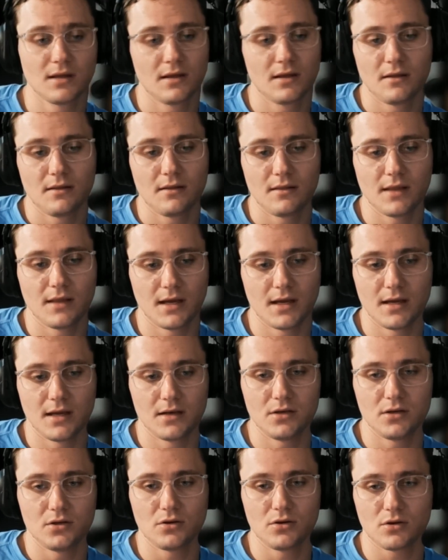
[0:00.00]

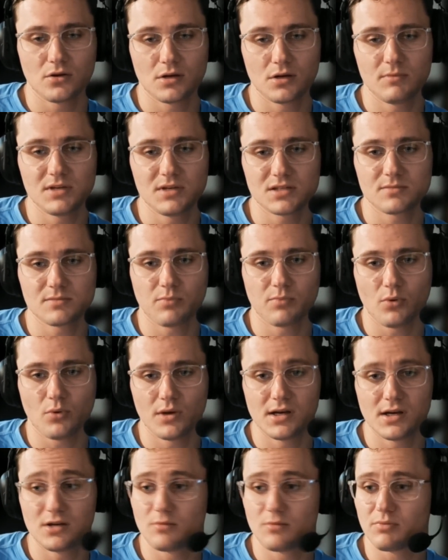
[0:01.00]
then you're going to be
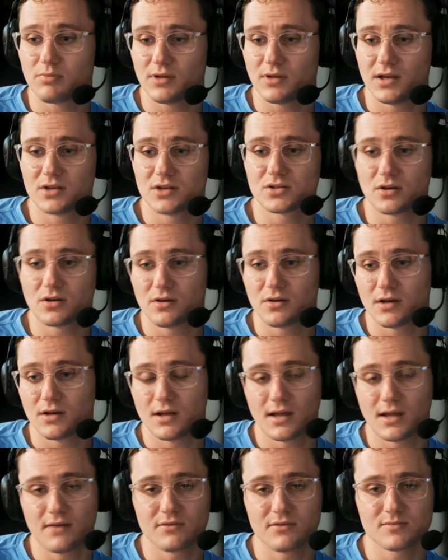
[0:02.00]
disappointed. Your players aren't going to
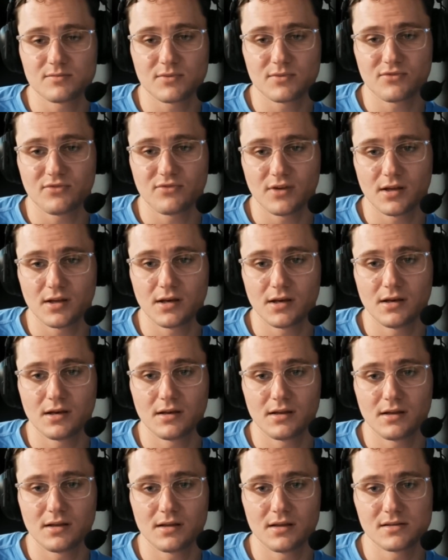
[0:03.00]
have as much fun
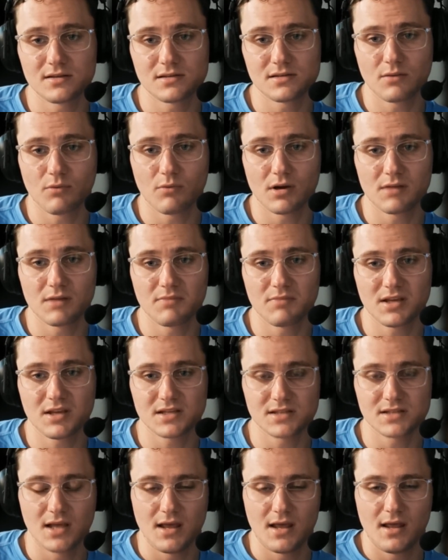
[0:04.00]
as they wanted
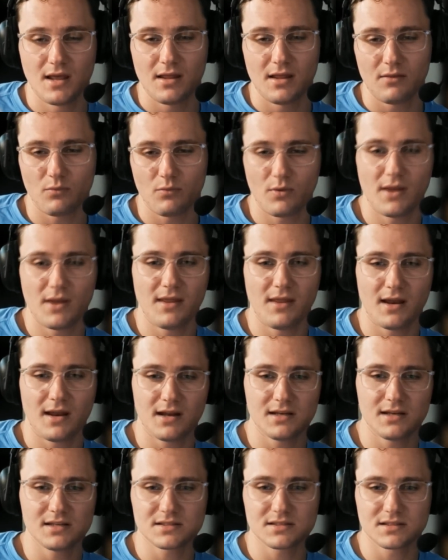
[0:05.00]
because when that
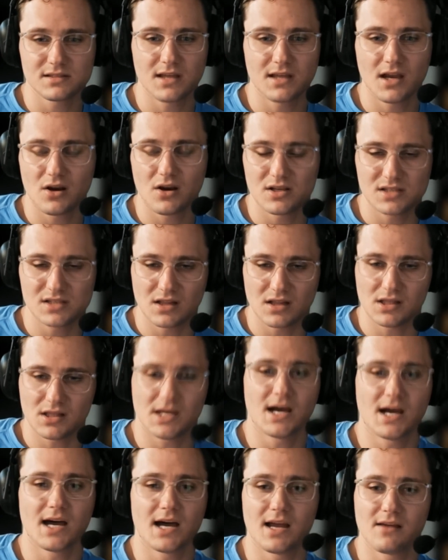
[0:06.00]
idea is there, it's
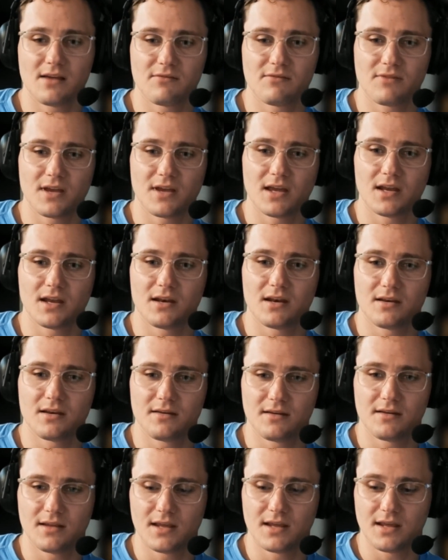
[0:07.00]
alive and
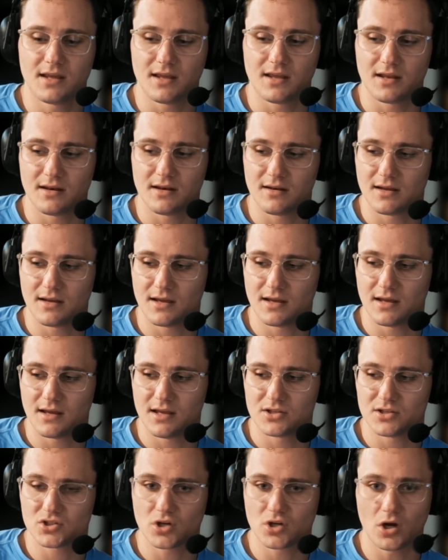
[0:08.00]

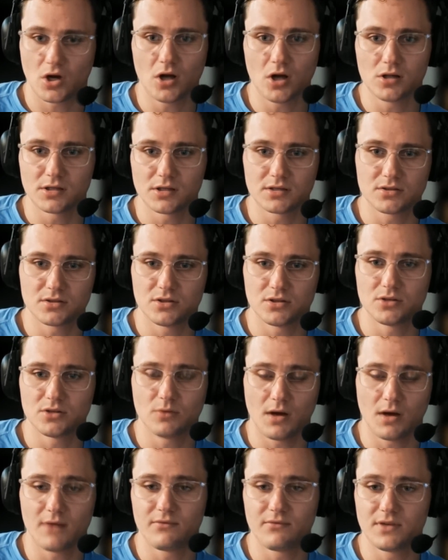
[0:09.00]
it's calling to you,
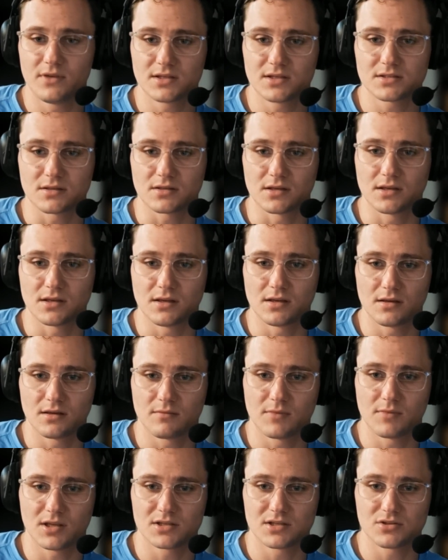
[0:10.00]
obviously,
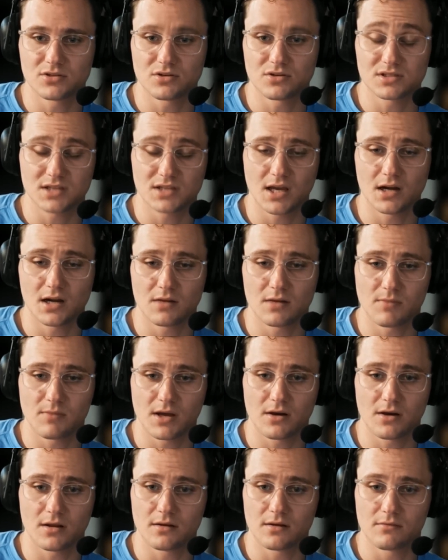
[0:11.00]
because you're excited
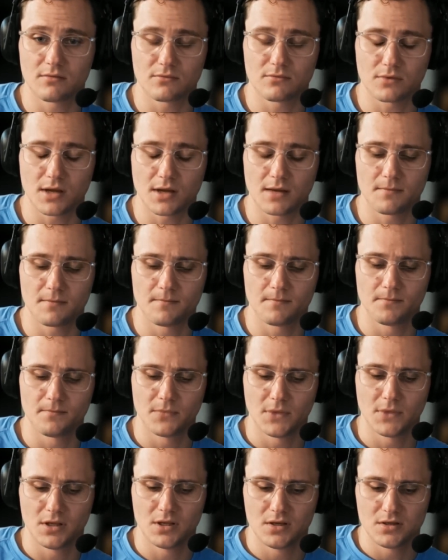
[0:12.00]
about it, right?
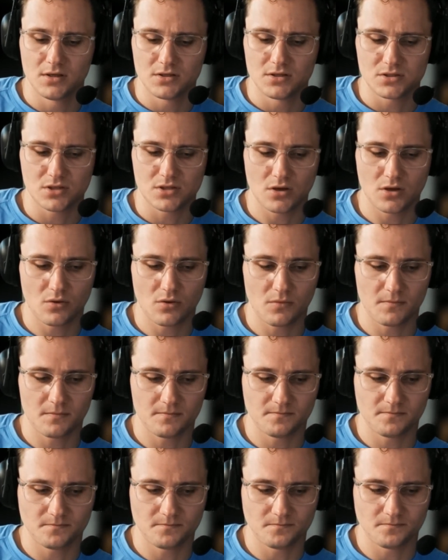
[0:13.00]
So
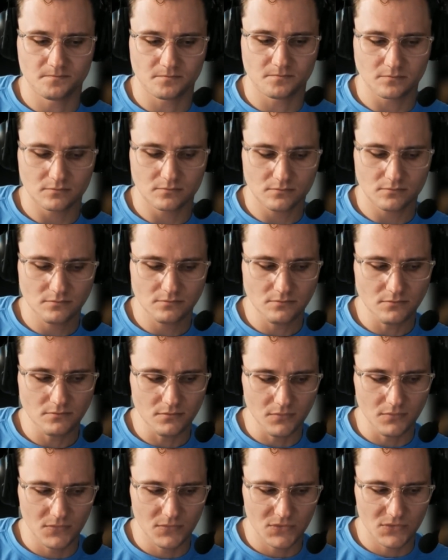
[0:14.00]

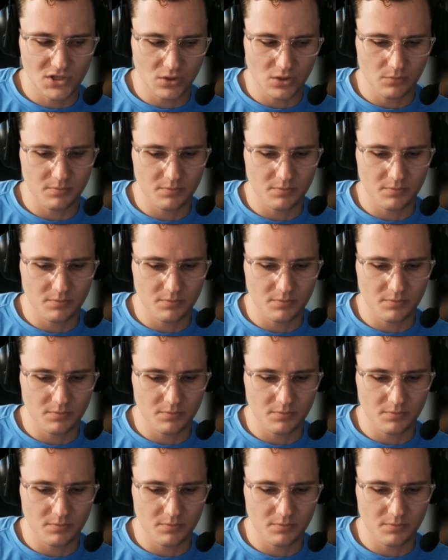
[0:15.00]
don't